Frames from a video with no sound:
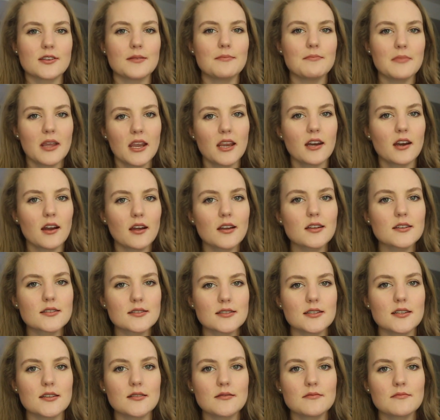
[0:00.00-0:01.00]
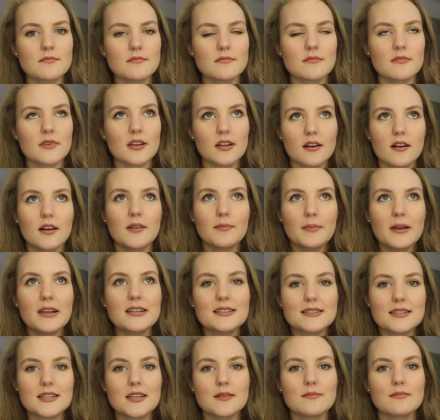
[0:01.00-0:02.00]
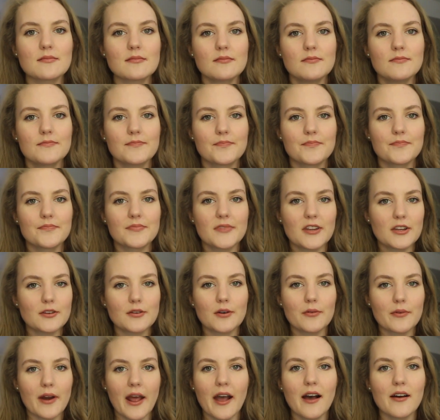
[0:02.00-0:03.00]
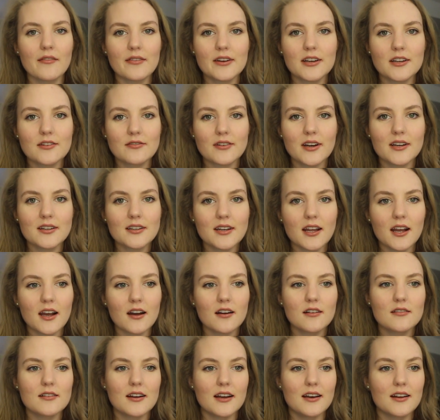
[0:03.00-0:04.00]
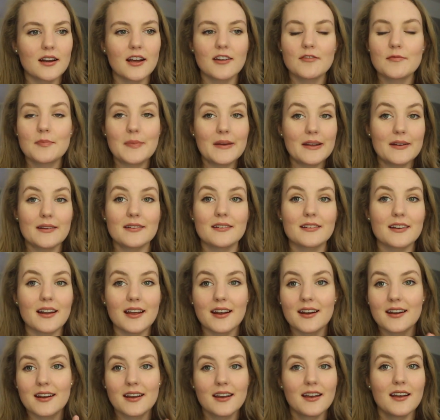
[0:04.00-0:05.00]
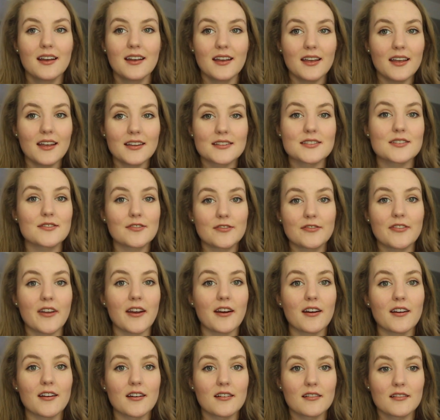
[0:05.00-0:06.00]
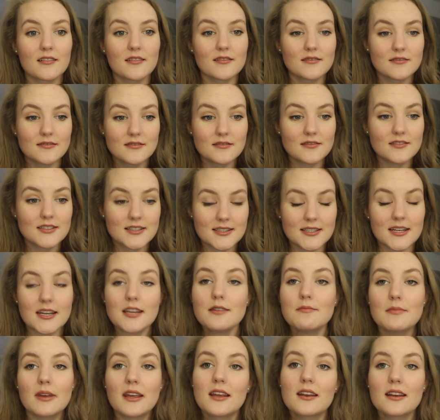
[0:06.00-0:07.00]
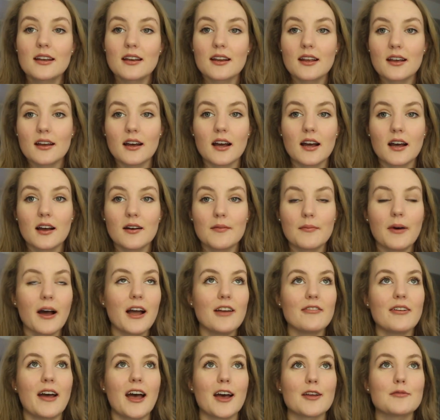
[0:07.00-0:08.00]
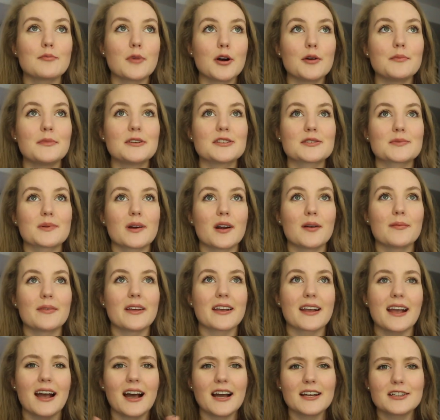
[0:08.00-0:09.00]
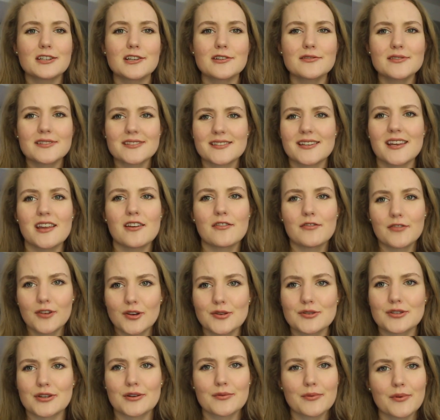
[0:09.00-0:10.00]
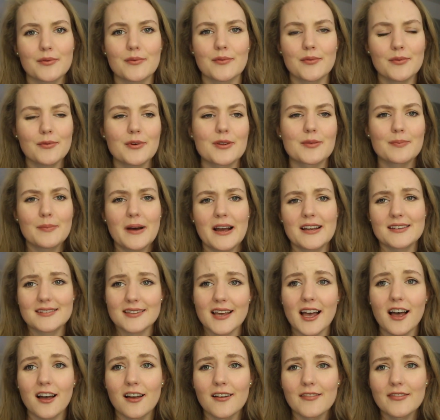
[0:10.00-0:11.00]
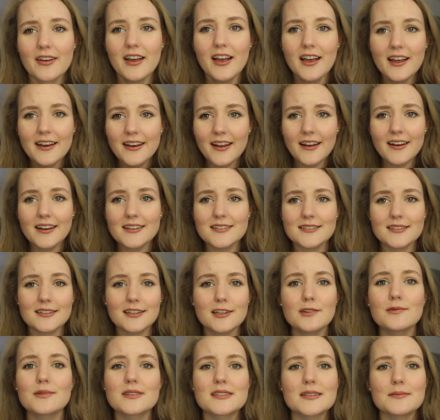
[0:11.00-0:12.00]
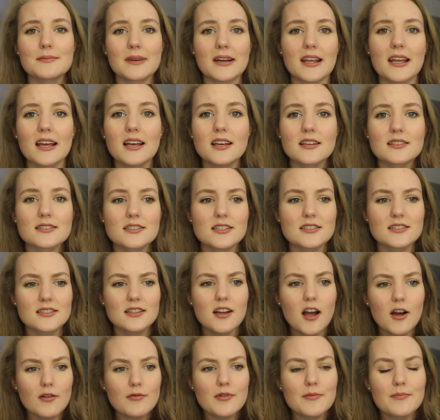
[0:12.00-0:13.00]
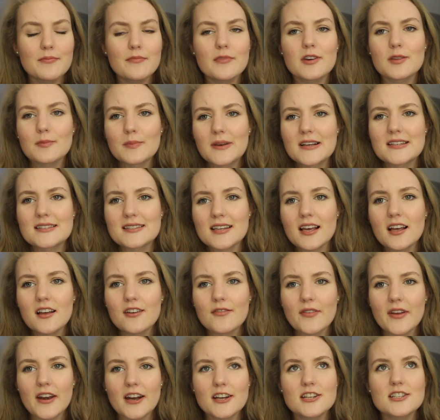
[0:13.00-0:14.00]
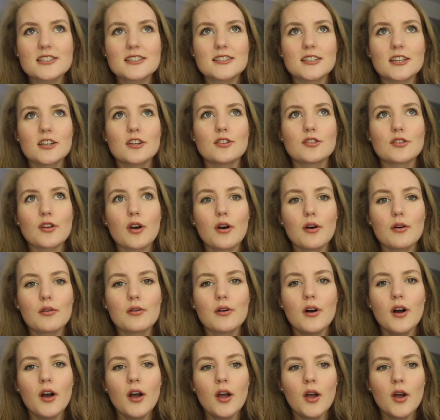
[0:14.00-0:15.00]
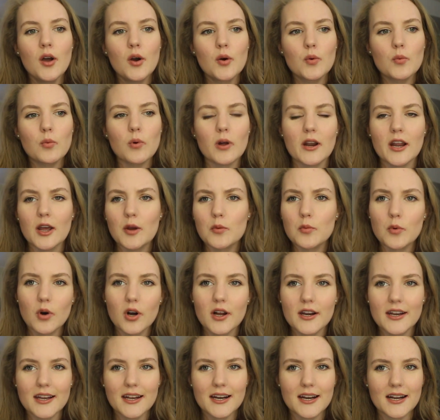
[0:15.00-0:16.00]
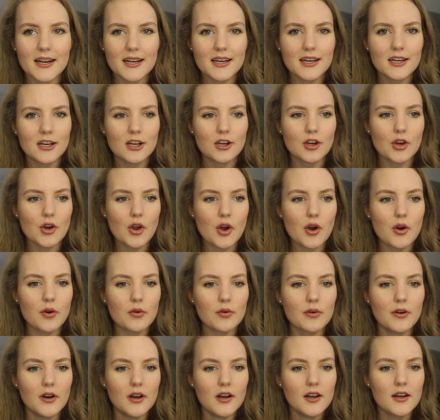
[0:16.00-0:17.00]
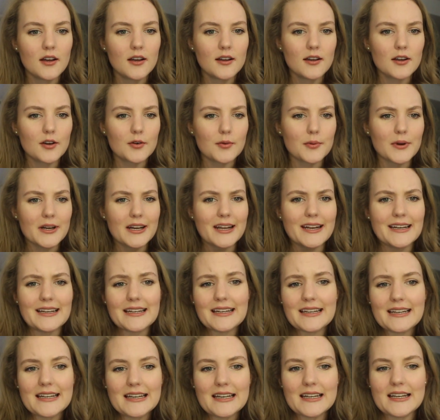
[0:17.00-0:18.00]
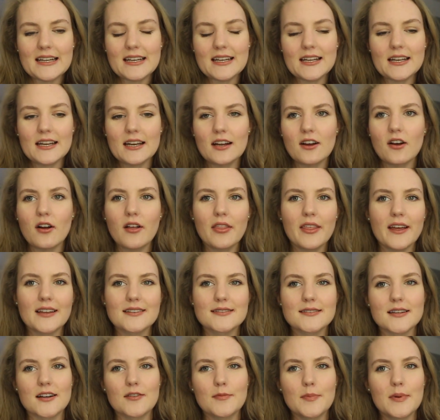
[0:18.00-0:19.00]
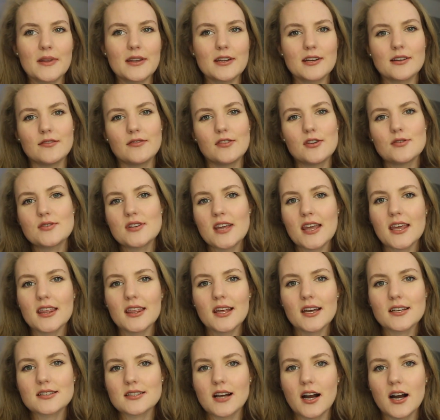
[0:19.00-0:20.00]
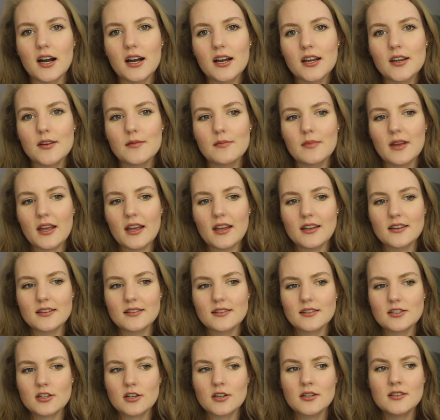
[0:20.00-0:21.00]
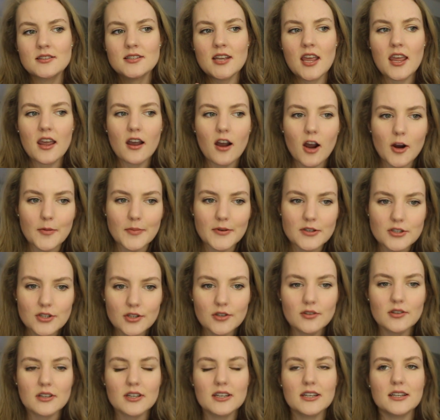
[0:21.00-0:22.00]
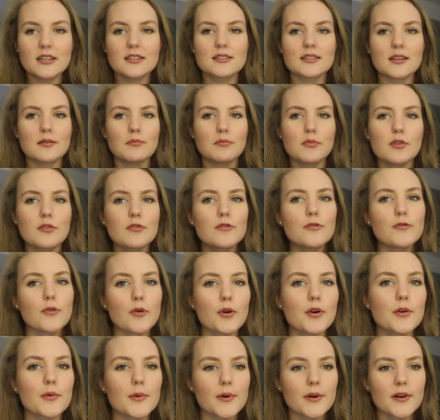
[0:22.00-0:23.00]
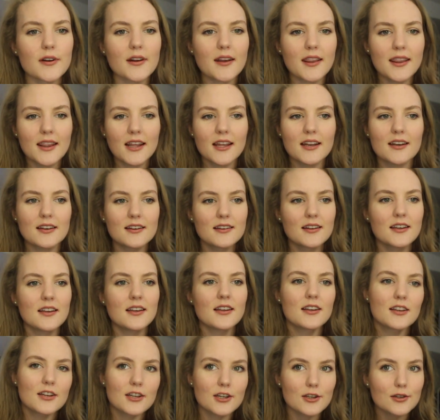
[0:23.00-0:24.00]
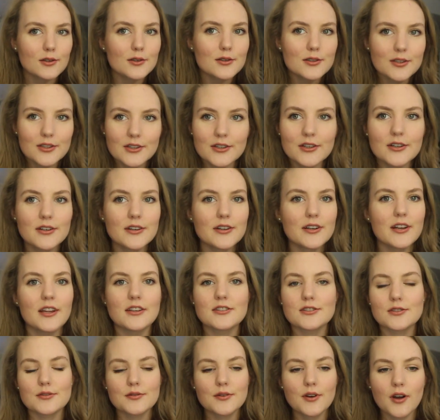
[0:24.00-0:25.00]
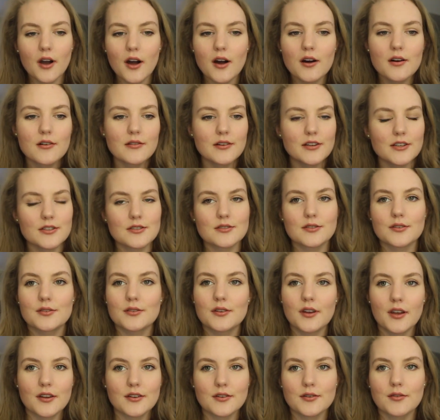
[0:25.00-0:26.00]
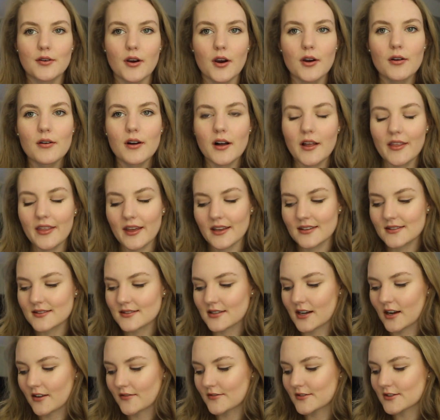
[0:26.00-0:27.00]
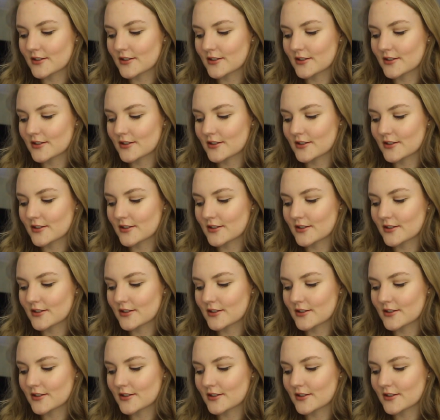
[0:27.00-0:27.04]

It might seem that you don't have any right now, and I've been like, it's a fair statement. I've had moments where I'm like, I don't see a future with myself. Not necessarily with somebody else, just not with myself. And I just didn't know what I wanted. I didn't know what I needed and all that stuff. But if you take that time and take opportunities and move forward, then you'll learn as you go and grow all that stuff.